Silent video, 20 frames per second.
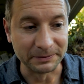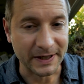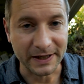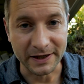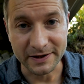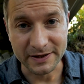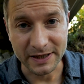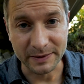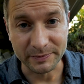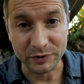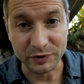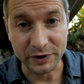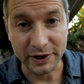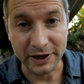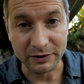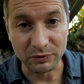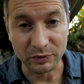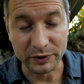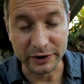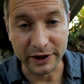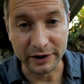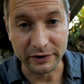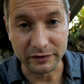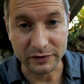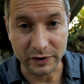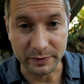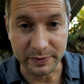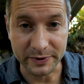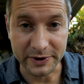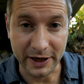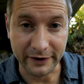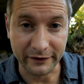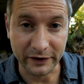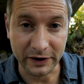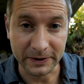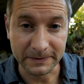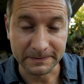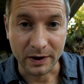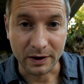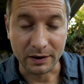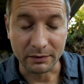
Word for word: It is up to date with NativeScript 7.